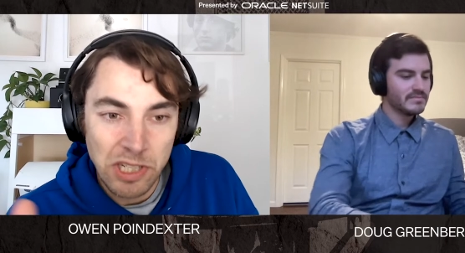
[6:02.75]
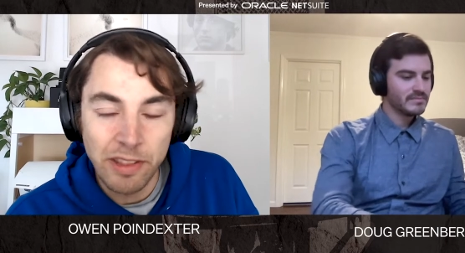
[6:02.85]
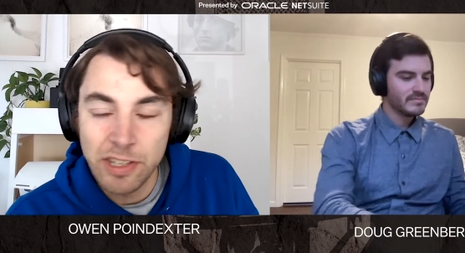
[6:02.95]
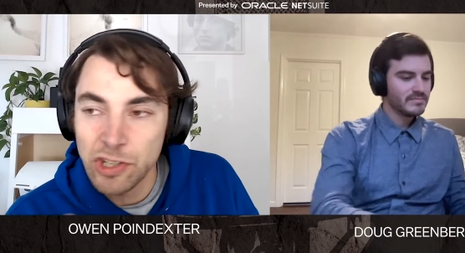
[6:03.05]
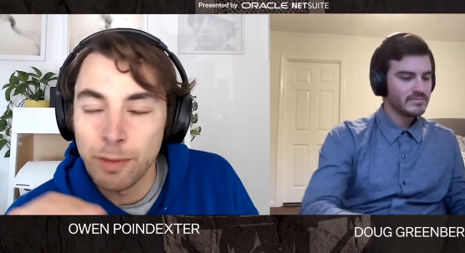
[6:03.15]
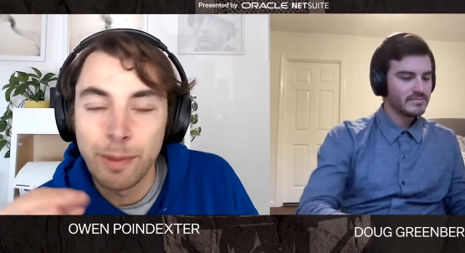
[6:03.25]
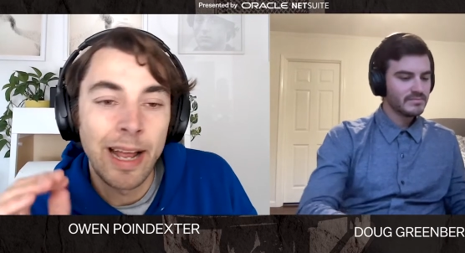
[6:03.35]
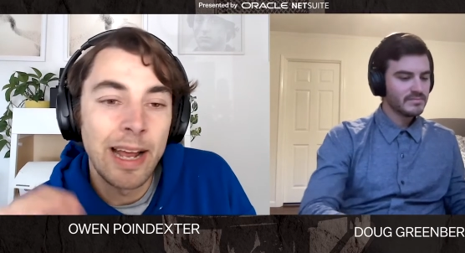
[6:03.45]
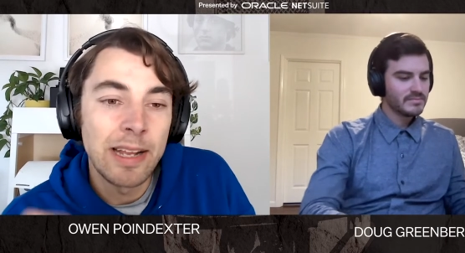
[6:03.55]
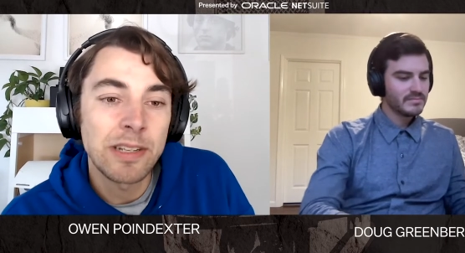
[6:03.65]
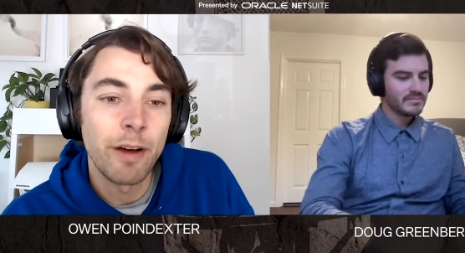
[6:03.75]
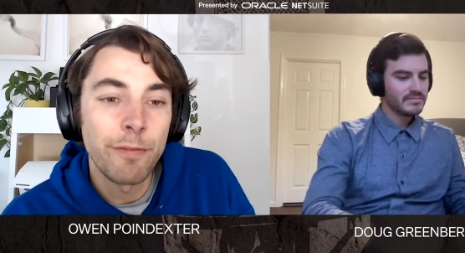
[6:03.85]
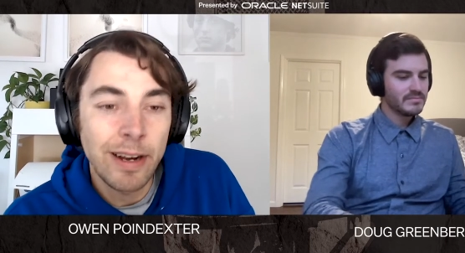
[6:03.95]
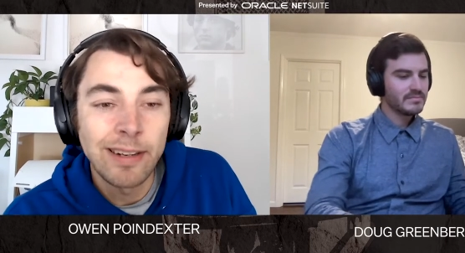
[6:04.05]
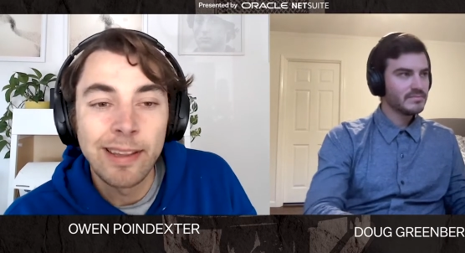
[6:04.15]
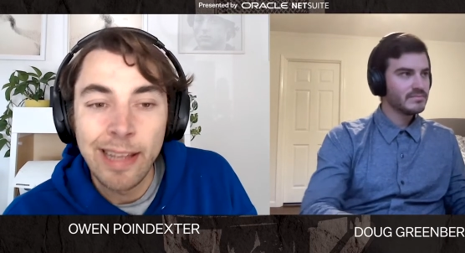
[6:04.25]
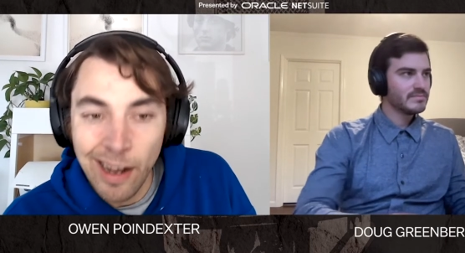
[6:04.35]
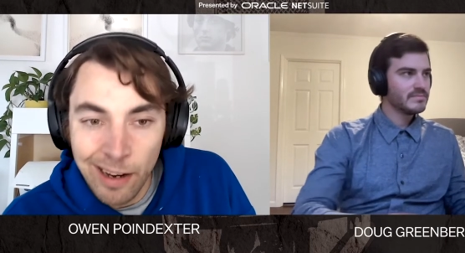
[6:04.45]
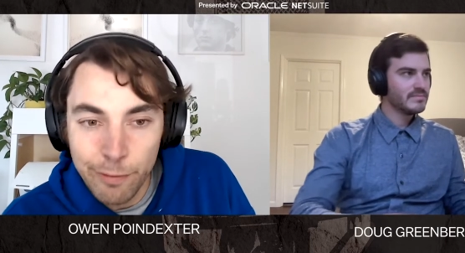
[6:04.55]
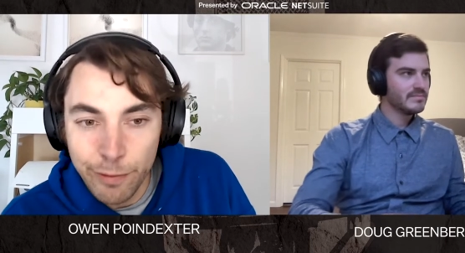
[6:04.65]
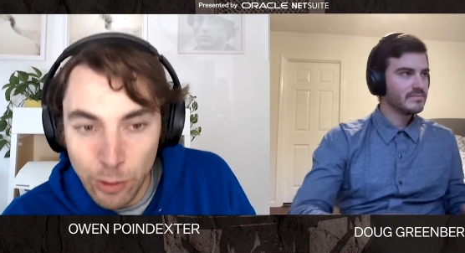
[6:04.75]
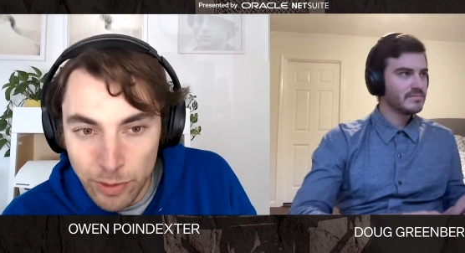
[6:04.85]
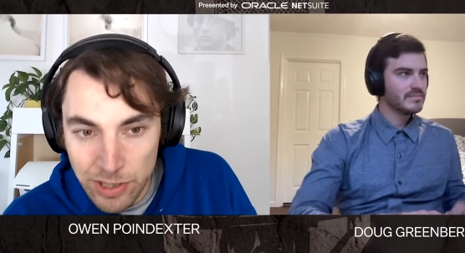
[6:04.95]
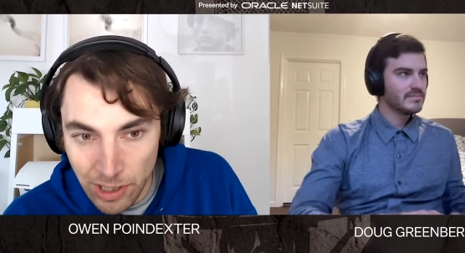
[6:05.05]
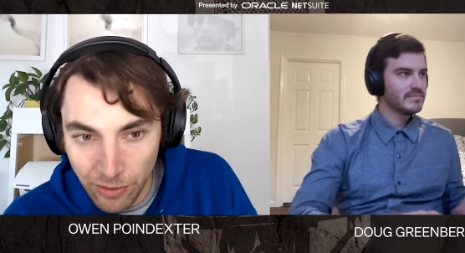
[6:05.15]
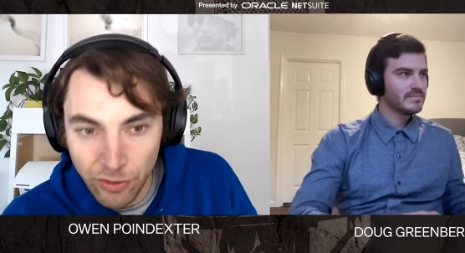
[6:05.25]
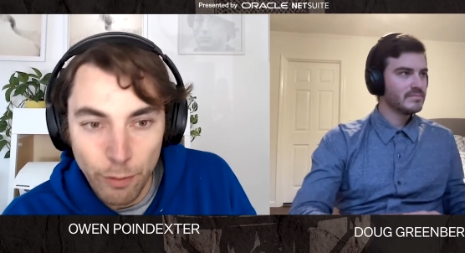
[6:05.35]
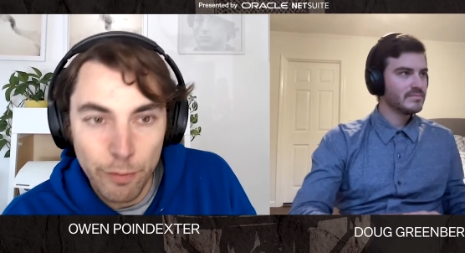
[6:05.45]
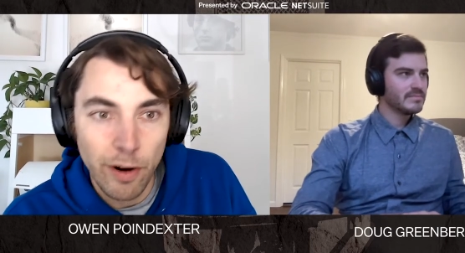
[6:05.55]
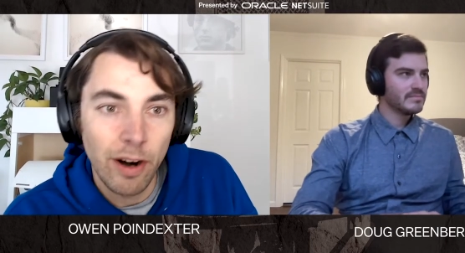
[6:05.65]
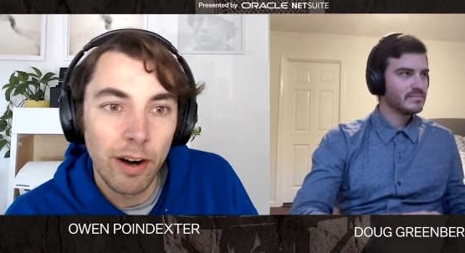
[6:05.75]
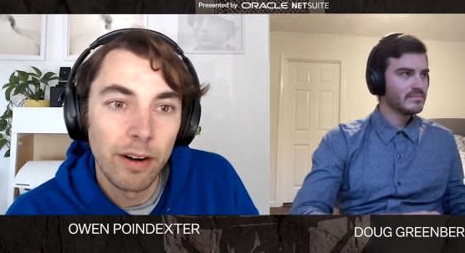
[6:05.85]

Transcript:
Speaker 1: of this tournament has affected the on-field results so far.